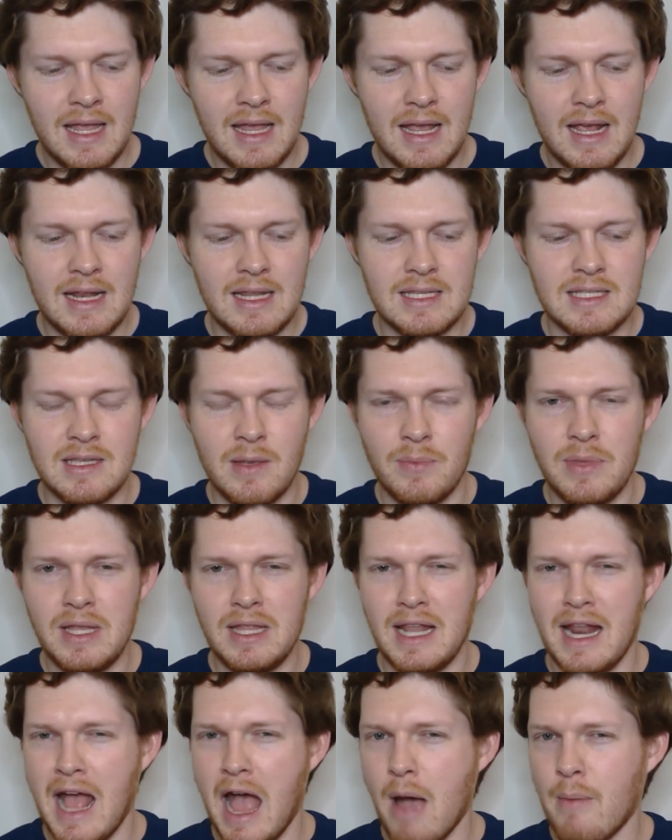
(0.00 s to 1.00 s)
it is something
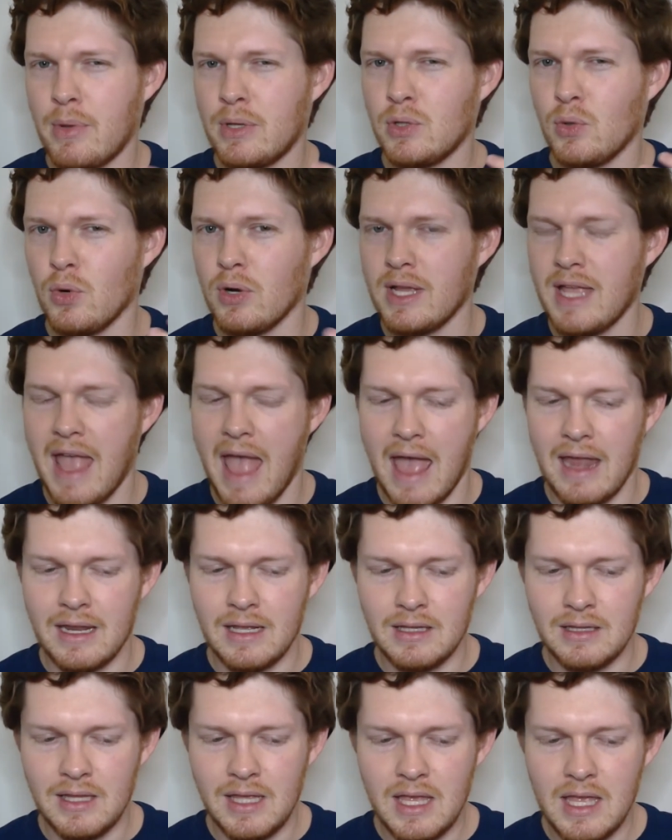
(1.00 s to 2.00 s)
that happened
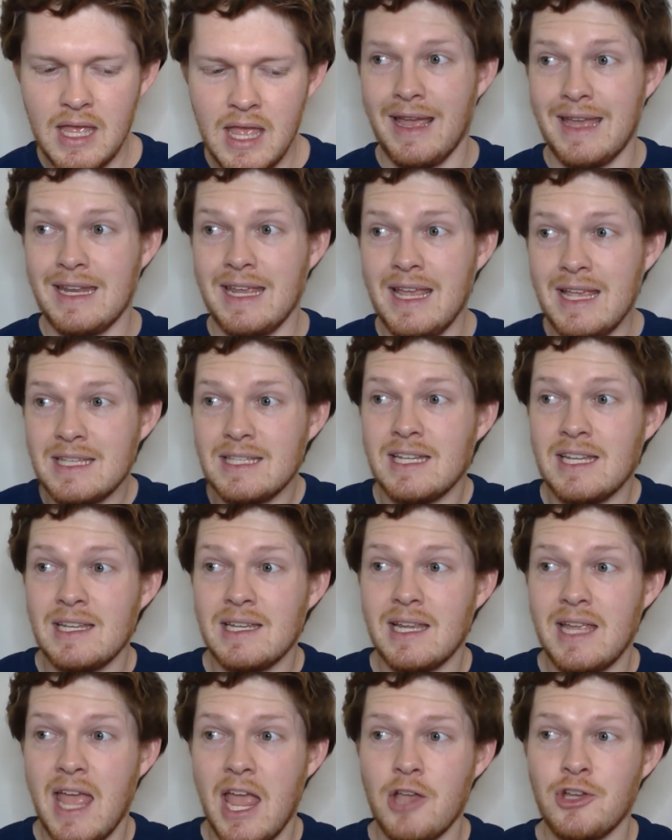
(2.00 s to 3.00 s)
organically and is an
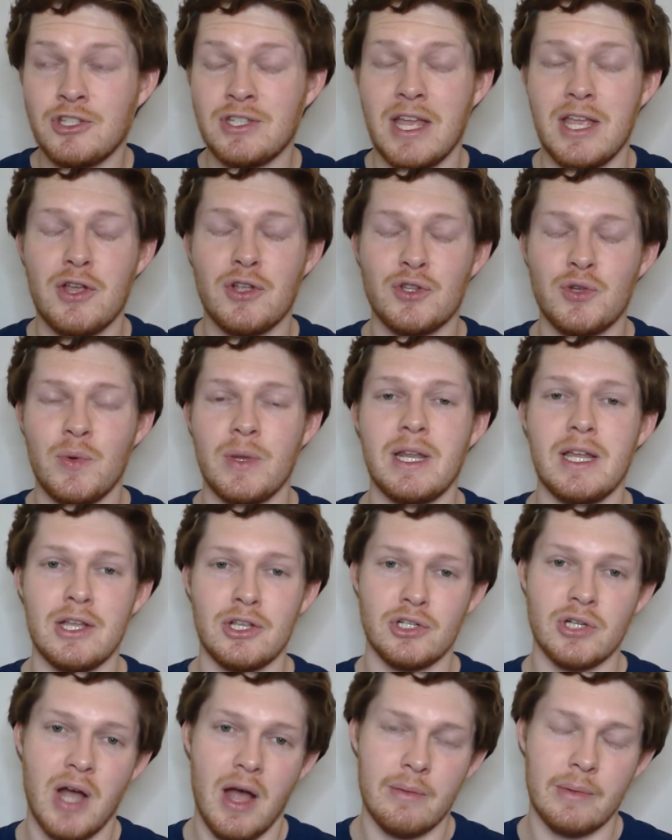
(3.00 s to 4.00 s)
indication that you're doing a good
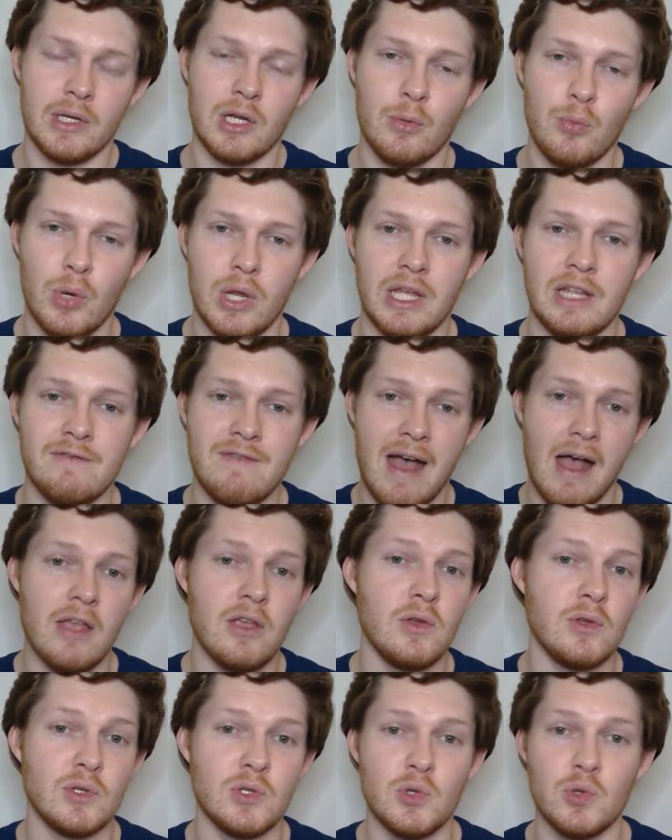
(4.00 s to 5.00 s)
job and you're bringing
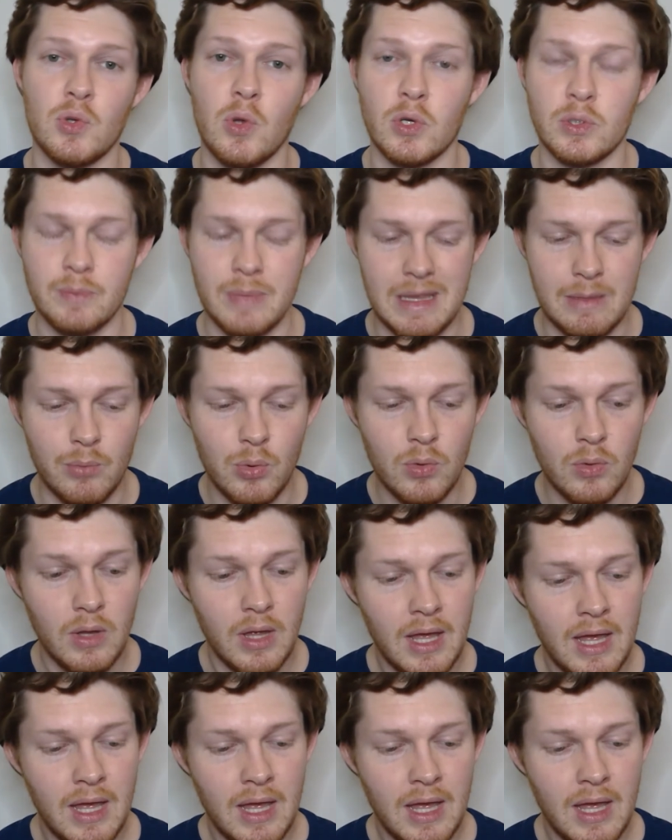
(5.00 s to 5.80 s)
value to those people.